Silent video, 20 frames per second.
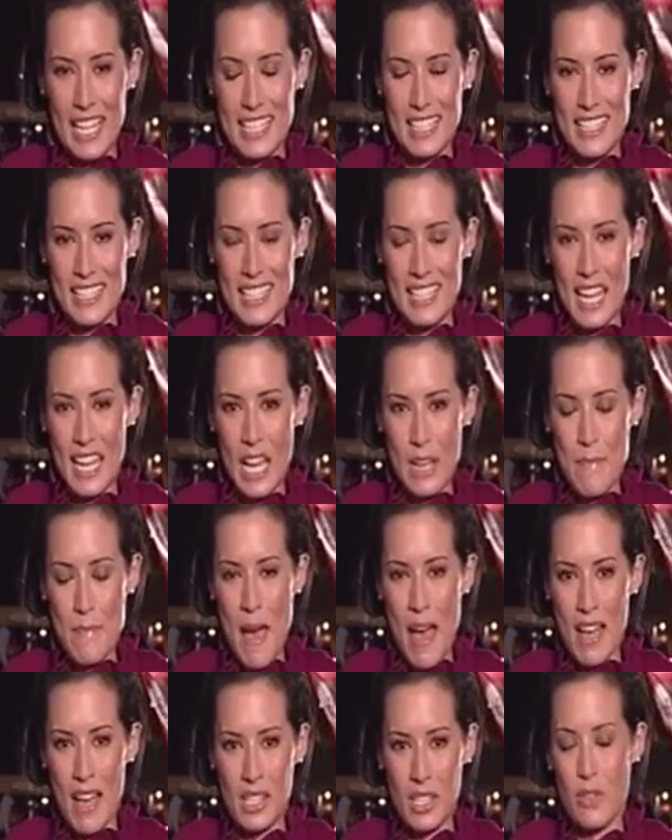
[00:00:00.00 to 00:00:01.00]
it didn't get
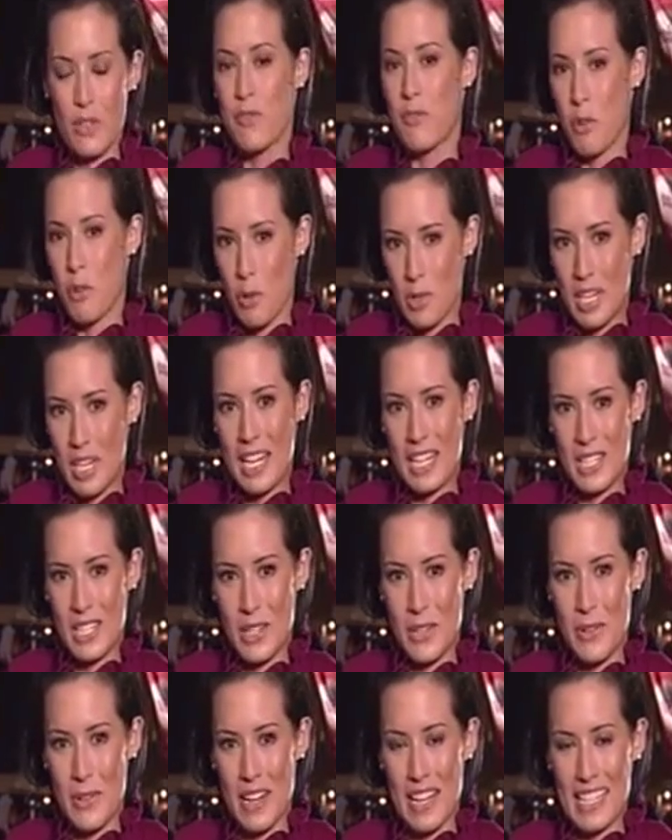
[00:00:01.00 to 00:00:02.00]
past 14
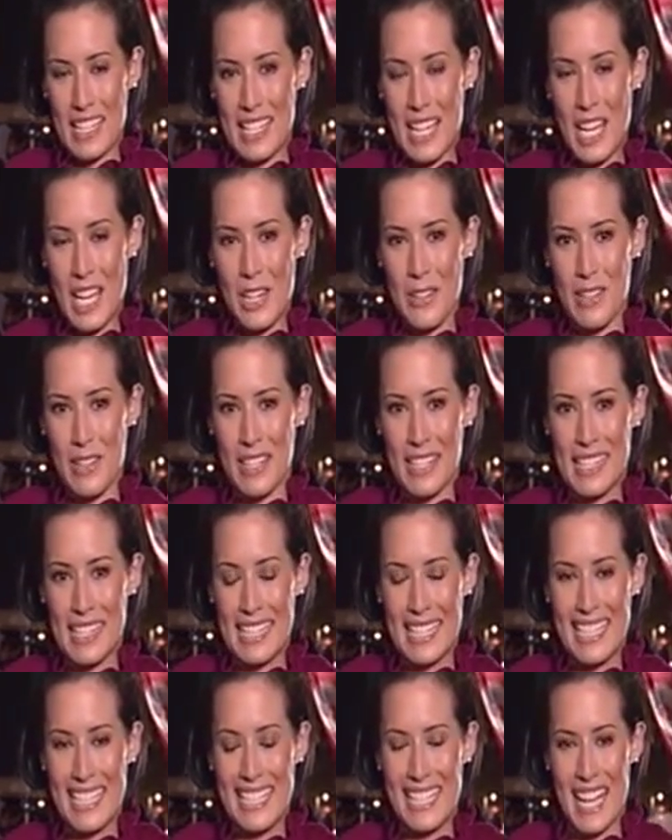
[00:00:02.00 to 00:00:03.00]
degrees here in the
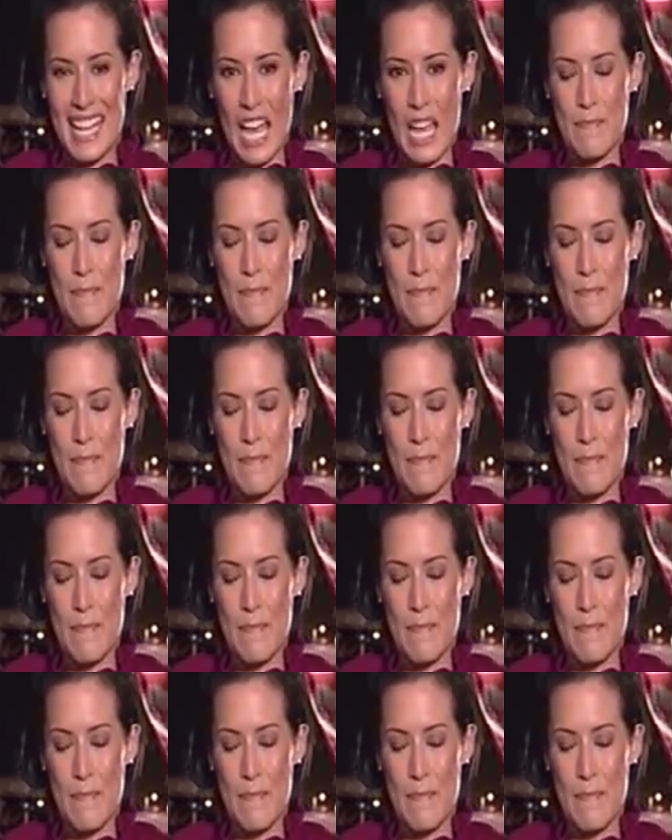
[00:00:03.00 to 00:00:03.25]
city today,